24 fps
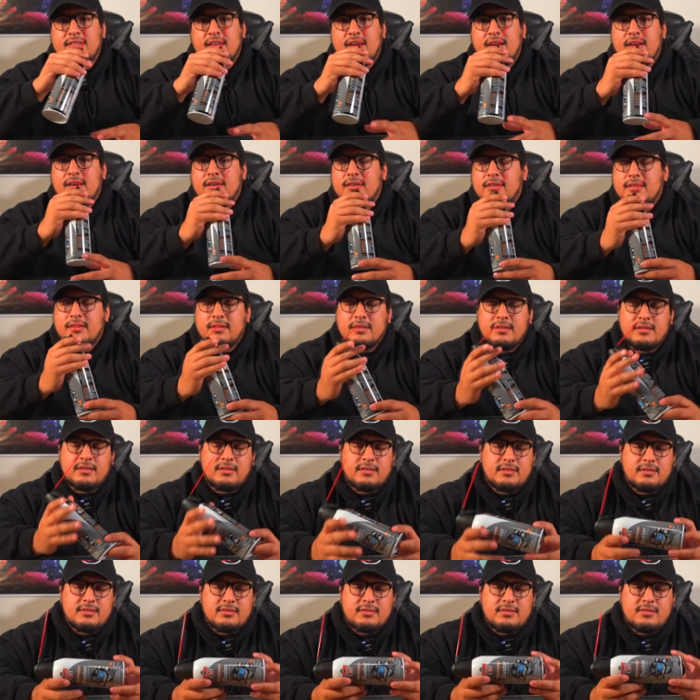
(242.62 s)
air
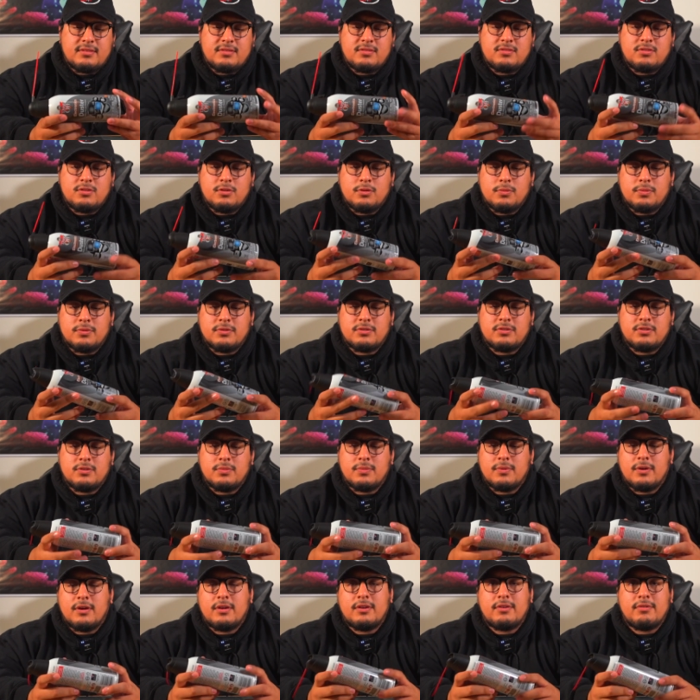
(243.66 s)
is super,
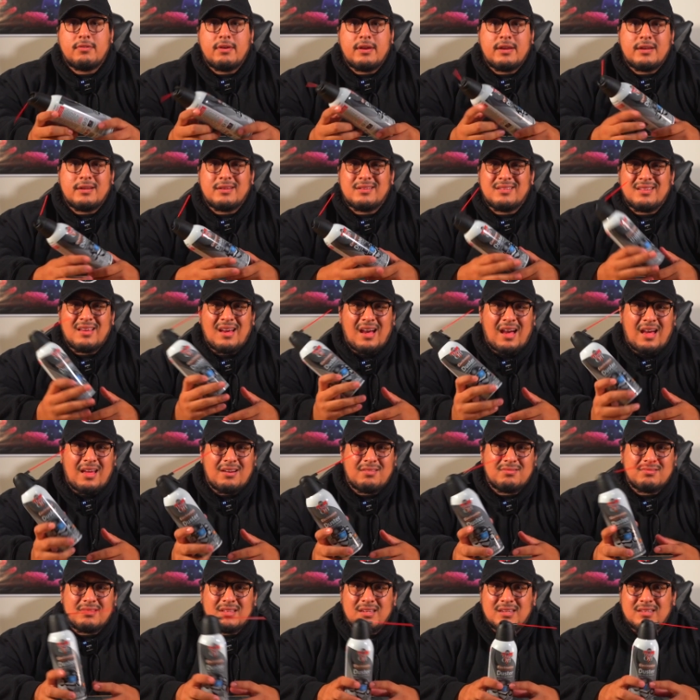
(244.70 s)
super underrated. I
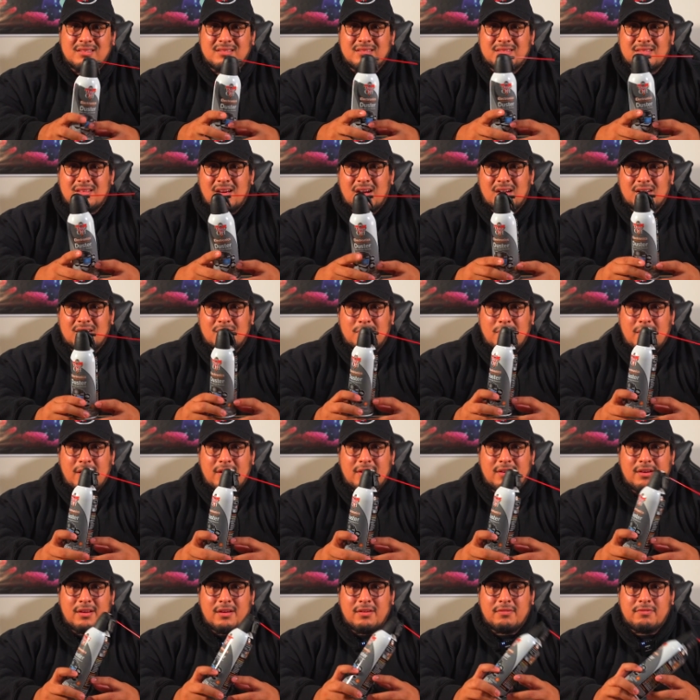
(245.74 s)
don't think it's talked about
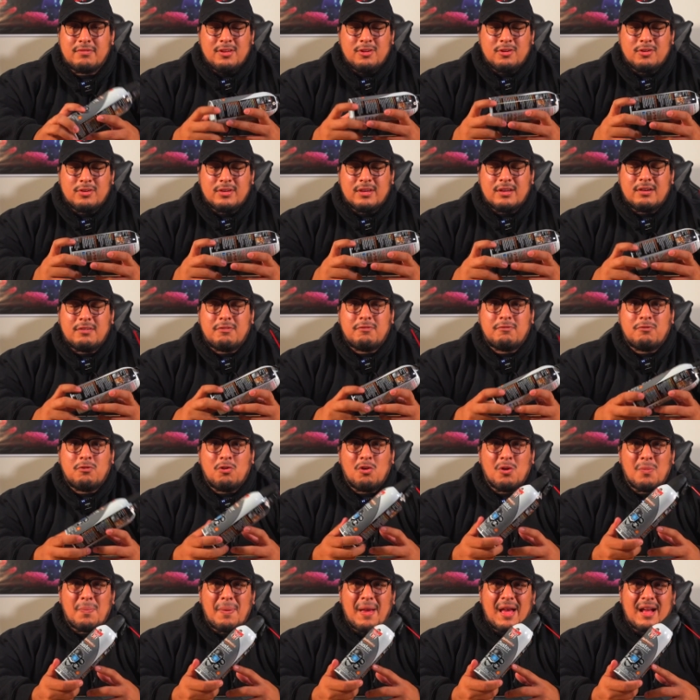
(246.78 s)
enough. You can get a
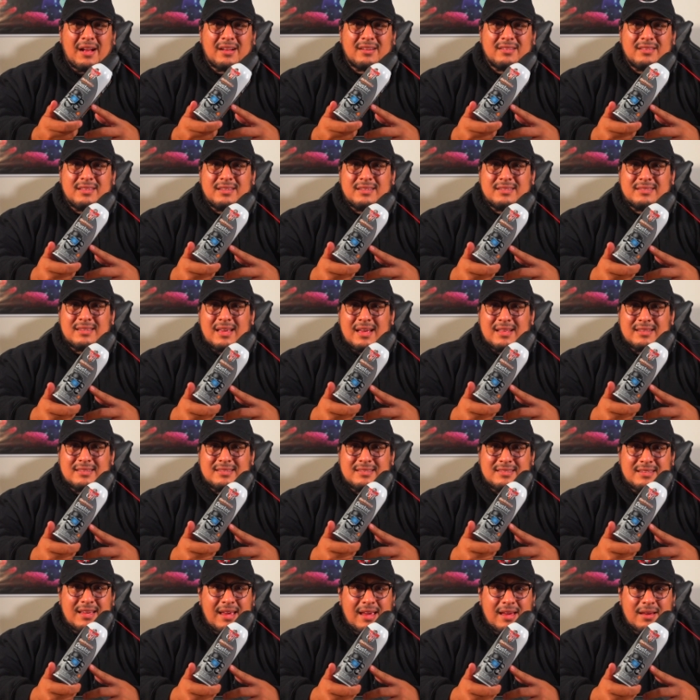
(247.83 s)
four pack of these at
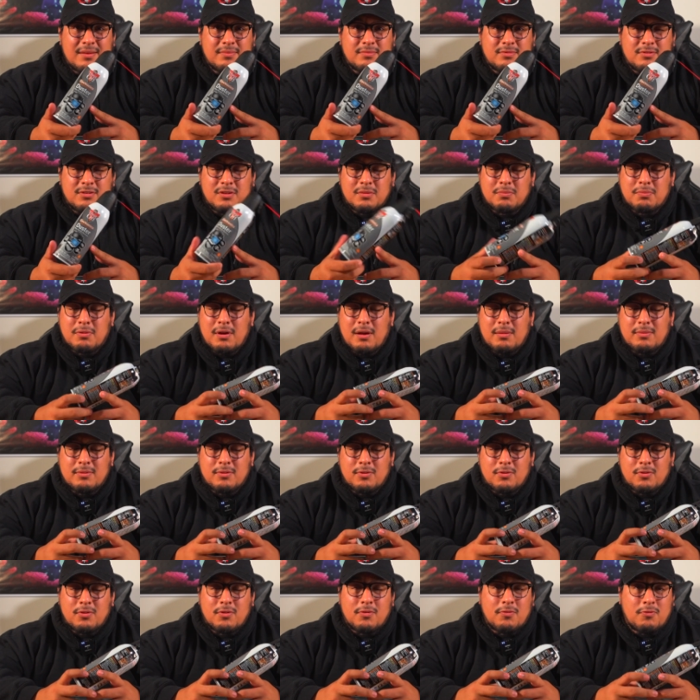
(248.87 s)
Sam's. You can probably
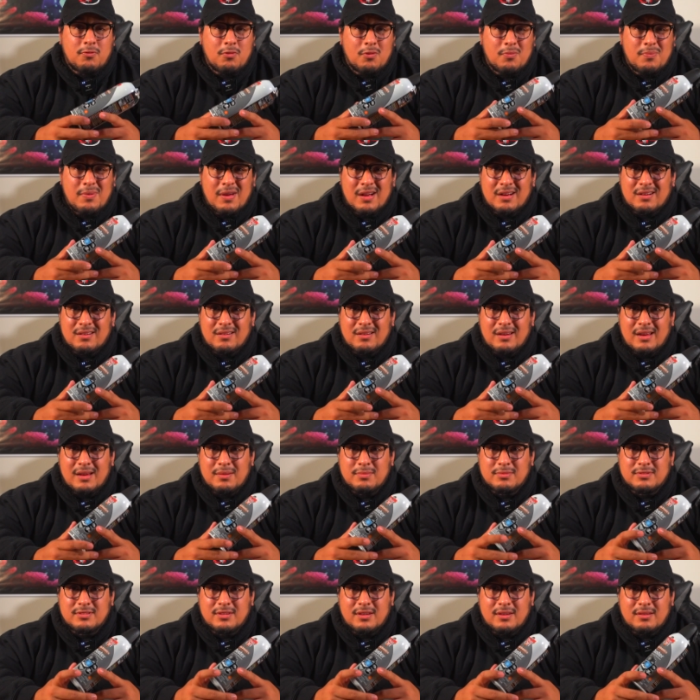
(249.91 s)
order a four pack on
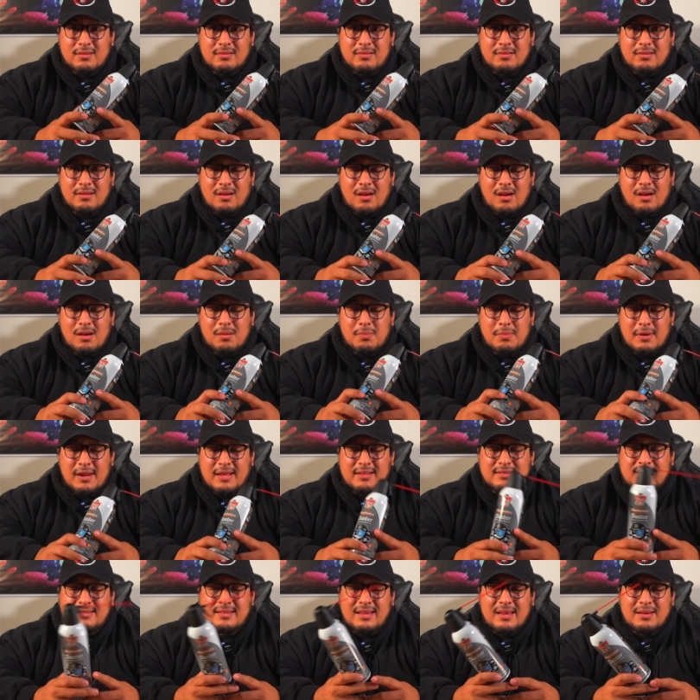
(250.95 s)
Amazon, uh, but
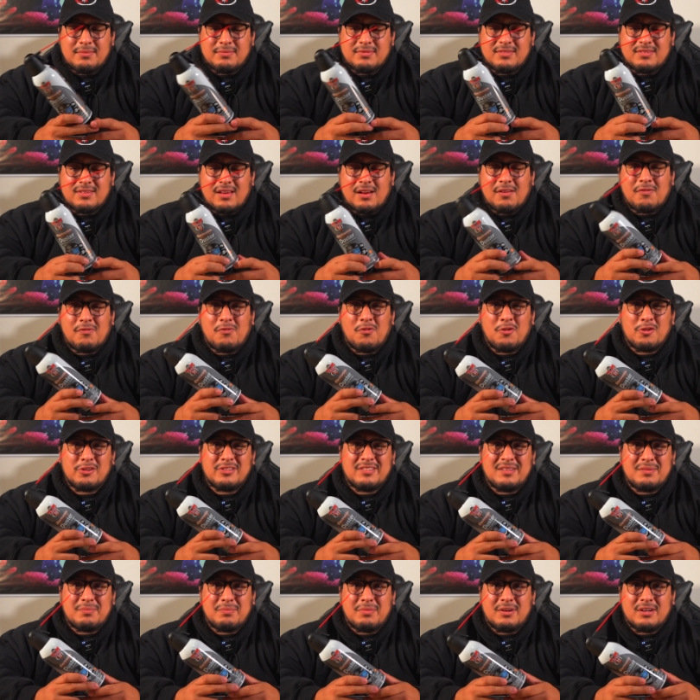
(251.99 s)
at Sam's it's like
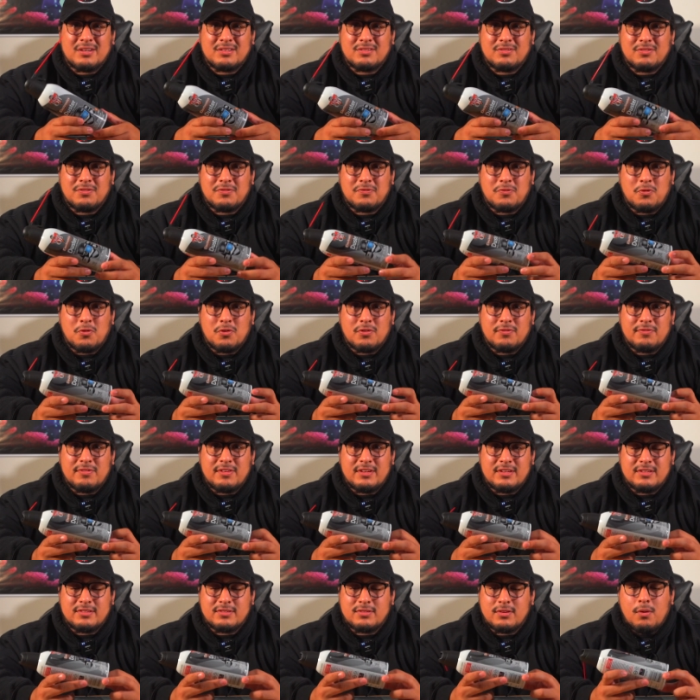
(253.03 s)
14 bucks for four of
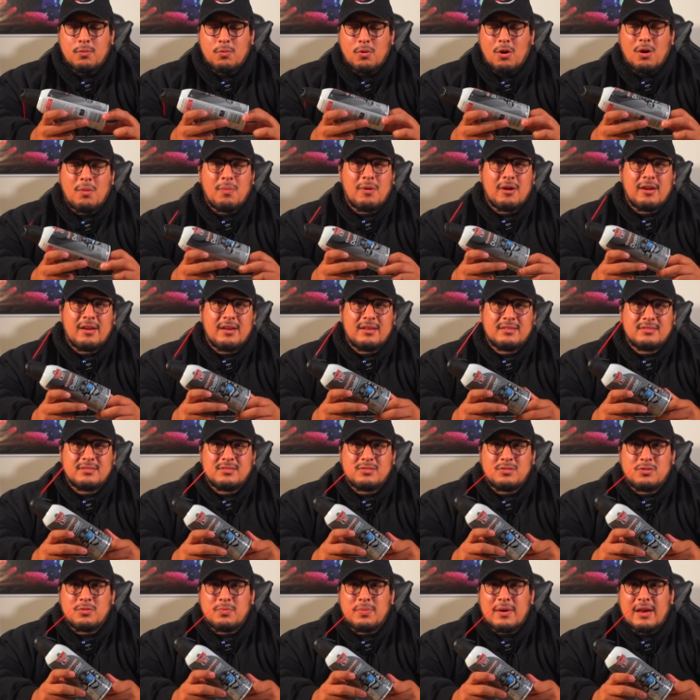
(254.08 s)
these. Walmart has a
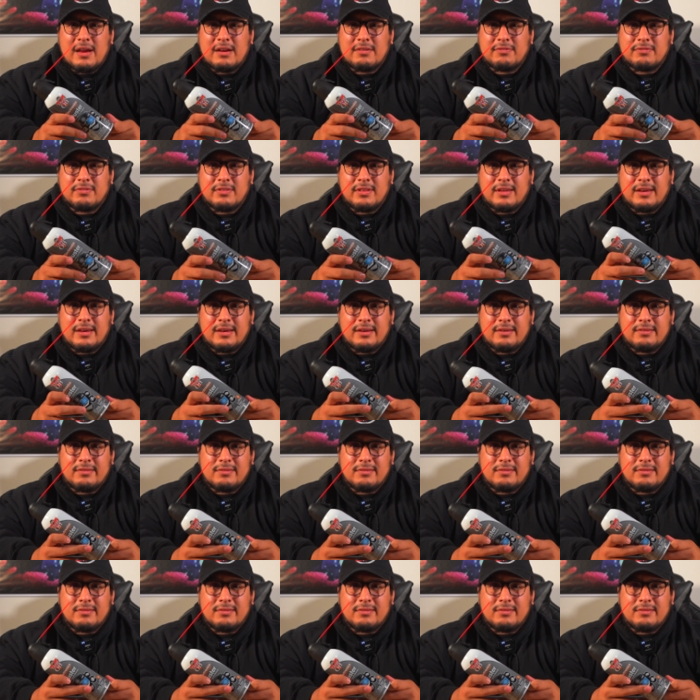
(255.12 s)
two pack for like